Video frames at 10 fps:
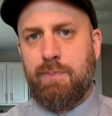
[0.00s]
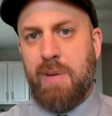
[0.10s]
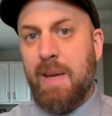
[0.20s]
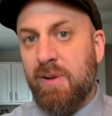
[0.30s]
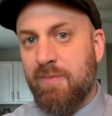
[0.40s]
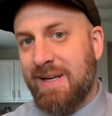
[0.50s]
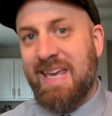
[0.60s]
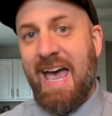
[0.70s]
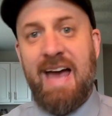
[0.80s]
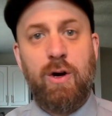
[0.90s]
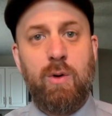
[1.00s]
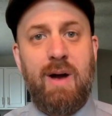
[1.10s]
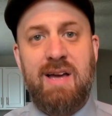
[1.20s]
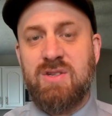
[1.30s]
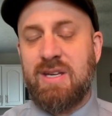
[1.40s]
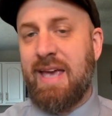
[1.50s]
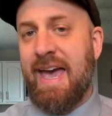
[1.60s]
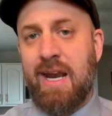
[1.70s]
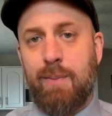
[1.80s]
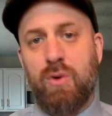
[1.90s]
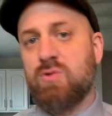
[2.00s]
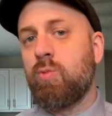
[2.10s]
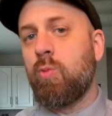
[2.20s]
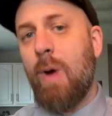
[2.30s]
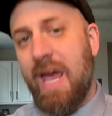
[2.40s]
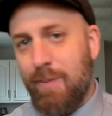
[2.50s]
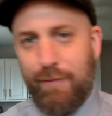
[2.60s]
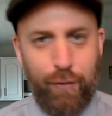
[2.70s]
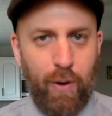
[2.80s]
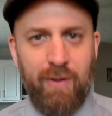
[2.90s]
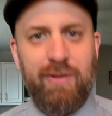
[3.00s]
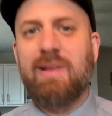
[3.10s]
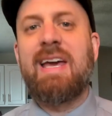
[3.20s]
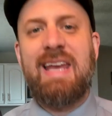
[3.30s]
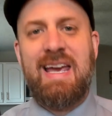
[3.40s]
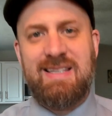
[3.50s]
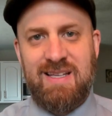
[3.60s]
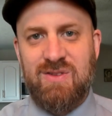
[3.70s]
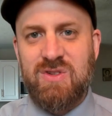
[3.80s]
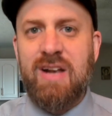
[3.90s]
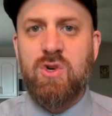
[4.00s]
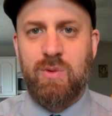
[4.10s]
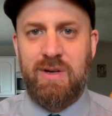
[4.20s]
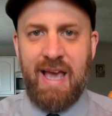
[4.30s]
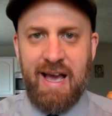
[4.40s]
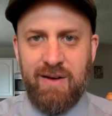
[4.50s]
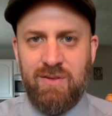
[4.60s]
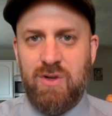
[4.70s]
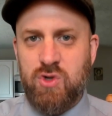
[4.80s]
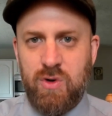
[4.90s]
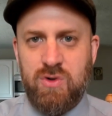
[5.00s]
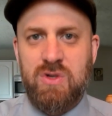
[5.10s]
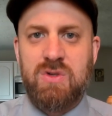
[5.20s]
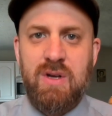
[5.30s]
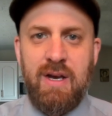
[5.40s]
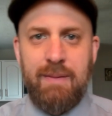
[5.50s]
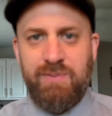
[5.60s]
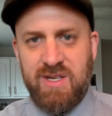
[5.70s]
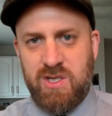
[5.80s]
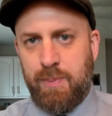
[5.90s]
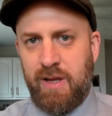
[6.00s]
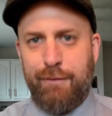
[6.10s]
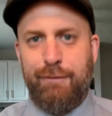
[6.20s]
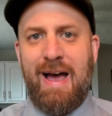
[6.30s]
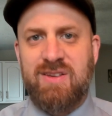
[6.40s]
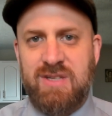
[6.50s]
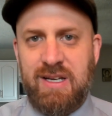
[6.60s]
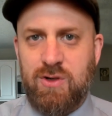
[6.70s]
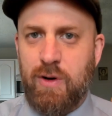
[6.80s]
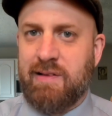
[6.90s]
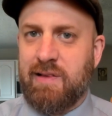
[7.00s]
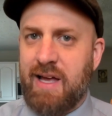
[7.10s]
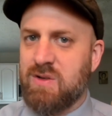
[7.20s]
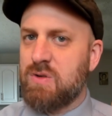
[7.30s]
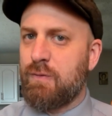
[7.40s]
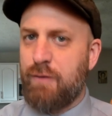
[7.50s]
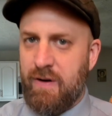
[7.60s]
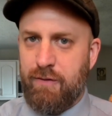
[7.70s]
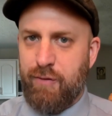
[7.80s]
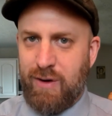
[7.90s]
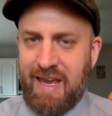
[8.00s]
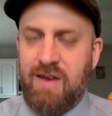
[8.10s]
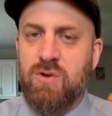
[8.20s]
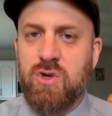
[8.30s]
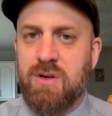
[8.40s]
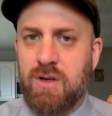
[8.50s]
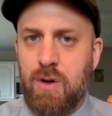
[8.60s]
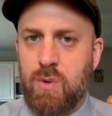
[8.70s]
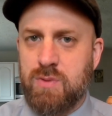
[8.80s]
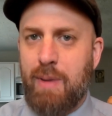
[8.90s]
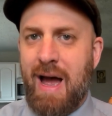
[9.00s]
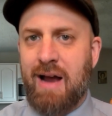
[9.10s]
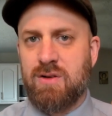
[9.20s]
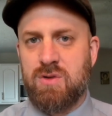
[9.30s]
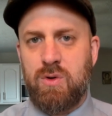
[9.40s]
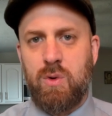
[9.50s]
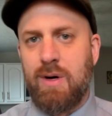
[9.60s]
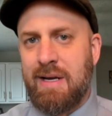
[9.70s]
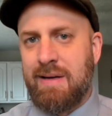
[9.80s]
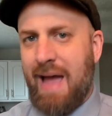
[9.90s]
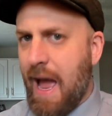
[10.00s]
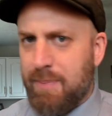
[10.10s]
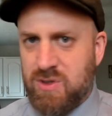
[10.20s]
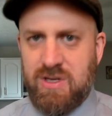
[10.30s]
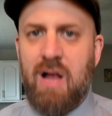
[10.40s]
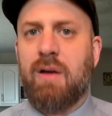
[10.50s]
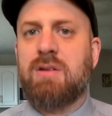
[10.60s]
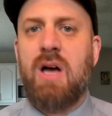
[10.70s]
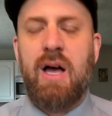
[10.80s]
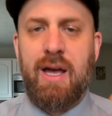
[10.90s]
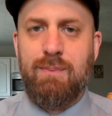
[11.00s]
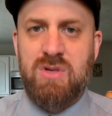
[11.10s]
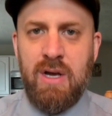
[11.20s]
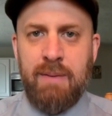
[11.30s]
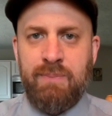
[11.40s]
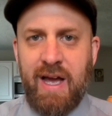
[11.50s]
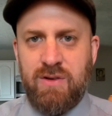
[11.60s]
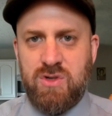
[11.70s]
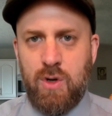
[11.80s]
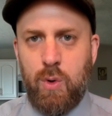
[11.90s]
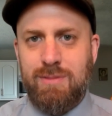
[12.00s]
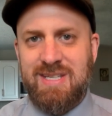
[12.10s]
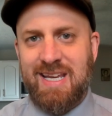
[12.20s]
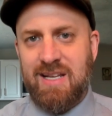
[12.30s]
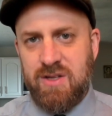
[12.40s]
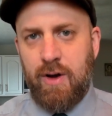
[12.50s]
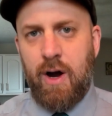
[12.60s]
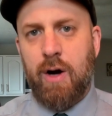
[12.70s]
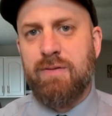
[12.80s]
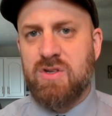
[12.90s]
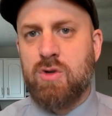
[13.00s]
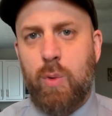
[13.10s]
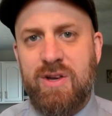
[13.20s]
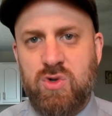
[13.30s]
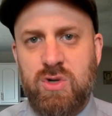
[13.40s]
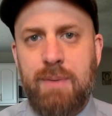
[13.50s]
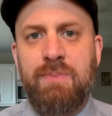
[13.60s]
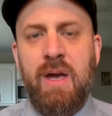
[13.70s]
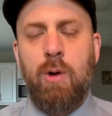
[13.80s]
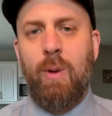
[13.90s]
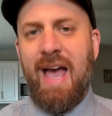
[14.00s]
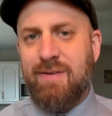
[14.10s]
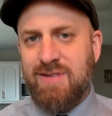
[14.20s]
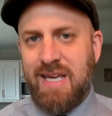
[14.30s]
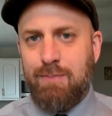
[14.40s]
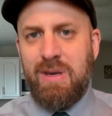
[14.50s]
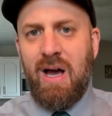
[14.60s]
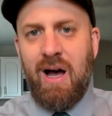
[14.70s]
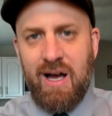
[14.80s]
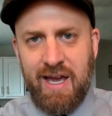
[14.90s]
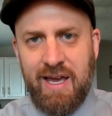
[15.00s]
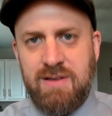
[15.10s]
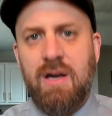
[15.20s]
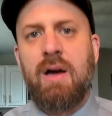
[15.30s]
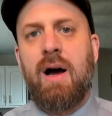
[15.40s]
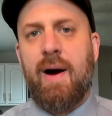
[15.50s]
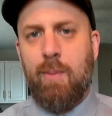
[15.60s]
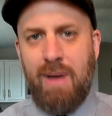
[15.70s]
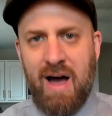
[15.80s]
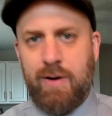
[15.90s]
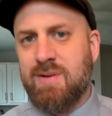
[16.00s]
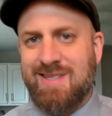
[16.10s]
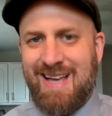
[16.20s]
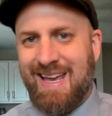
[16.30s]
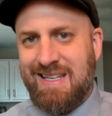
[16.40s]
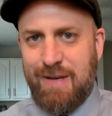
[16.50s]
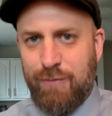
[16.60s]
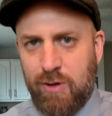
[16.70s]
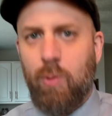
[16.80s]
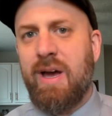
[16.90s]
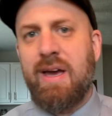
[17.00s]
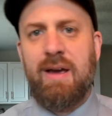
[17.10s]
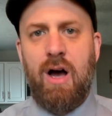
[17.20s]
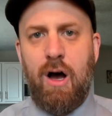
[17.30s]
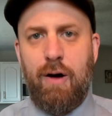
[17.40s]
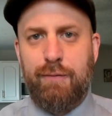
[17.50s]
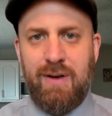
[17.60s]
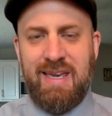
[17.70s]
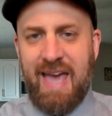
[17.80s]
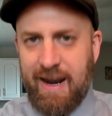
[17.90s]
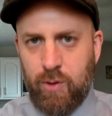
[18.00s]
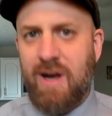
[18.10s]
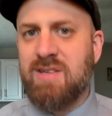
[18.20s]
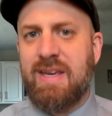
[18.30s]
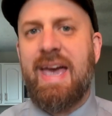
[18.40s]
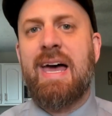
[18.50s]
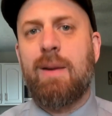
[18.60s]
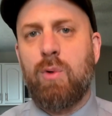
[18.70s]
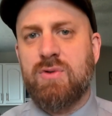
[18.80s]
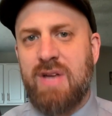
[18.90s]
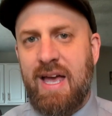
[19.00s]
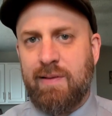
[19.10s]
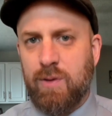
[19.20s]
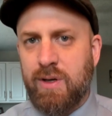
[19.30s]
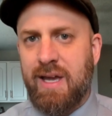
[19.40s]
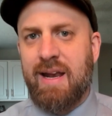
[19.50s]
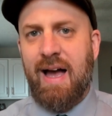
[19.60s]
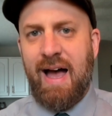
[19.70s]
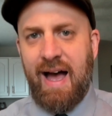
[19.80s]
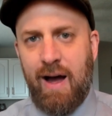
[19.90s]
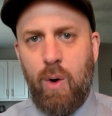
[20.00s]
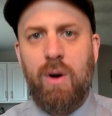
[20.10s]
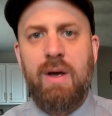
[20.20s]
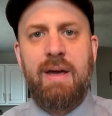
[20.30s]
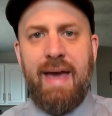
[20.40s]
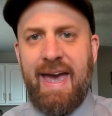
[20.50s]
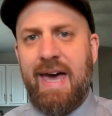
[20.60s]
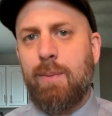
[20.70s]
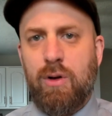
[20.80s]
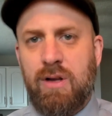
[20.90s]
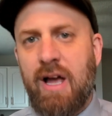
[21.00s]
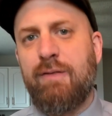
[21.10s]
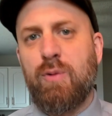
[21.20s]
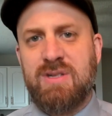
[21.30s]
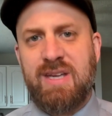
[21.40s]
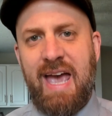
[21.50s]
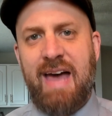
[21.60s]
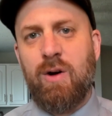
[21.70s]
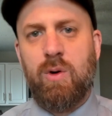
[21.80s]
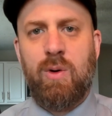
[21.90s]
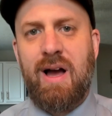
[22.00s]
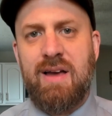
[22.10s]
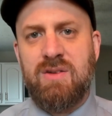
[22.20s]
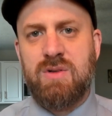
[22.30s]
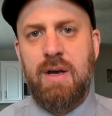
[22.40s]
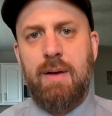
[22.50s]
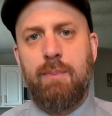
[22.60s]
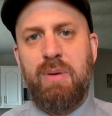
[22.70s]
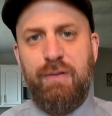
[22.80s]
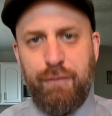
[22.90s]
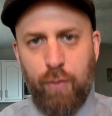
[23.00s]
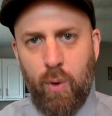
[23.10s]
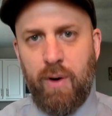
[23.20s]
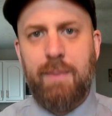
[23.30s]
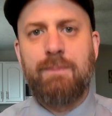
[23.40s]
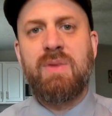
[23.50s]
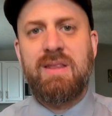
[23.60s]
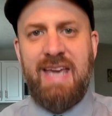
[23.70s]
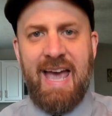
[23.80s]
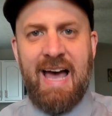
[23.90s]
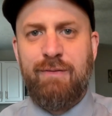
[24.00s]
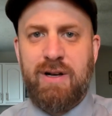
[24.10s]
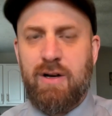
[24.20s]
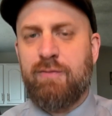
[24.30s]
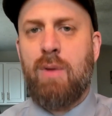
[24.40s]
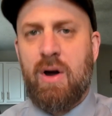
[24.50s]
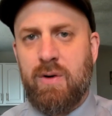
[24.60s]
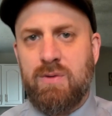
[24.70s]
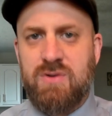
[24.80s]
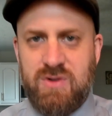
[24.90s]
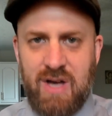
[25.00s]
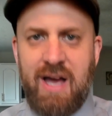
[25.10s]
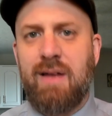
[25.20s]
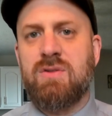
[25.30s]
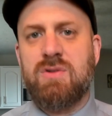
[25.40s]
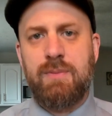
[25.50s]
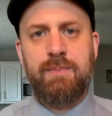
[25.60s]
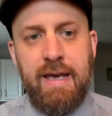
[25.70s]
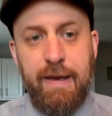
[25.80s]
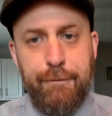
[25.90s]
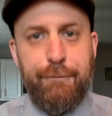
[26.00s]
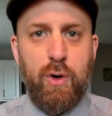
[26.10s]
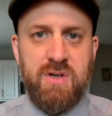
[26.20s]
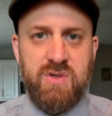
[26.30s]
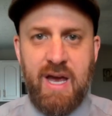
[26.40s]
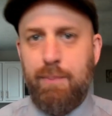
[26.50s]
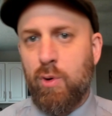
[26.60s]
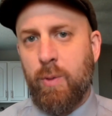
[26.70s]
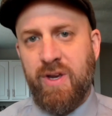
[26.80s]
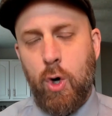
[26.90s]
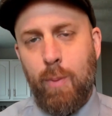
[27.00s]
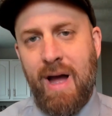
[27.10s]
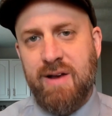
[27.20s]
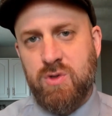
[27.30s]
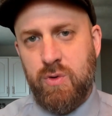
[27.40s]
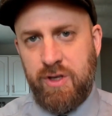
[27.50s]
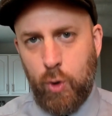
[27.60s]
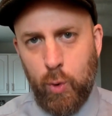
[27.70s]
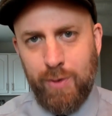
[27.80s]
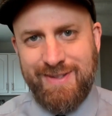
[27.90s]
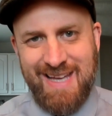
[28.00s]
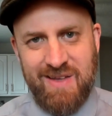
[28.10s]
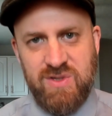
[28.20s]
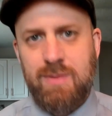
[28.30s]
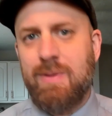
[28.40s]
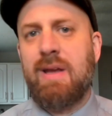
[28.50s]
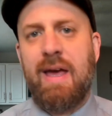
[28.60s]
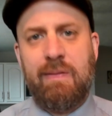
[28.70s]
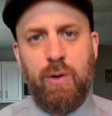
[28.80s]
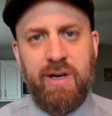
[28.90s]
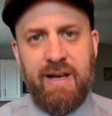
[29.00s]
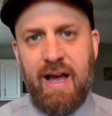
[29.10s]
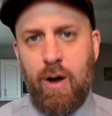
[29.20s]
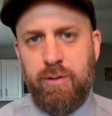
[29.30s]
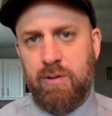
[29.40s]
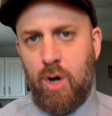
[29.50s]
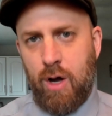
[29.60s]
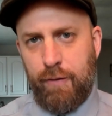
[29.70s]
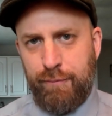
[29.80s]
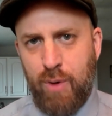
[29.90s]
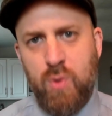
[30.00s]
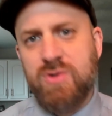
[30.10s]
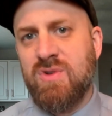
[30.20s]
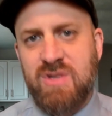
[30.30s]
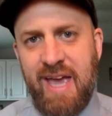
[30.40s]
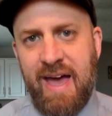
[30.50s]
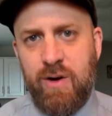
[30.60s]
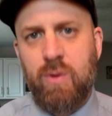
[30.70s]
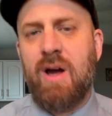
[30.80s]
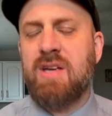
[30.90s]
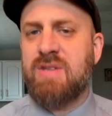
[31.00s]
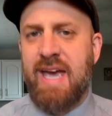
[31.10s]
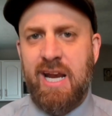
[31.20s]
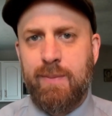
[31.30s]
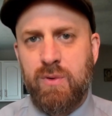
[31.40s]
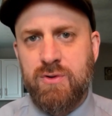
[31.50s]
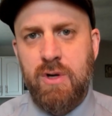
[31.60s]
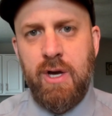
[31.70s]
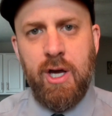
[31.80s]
people have been categorizing animals way before the late 18th century, and the church's discipline of fasting during Lent is very, very ancient. It goes back to apostolic times. And so, to get to the heart of this question, we have to get behind our modern scientific way of categorizing animals and look at how animal life was categorized before the advent of modern science. If, for example, we go back to the Old Testament and look at how the law of Moses categorized animals,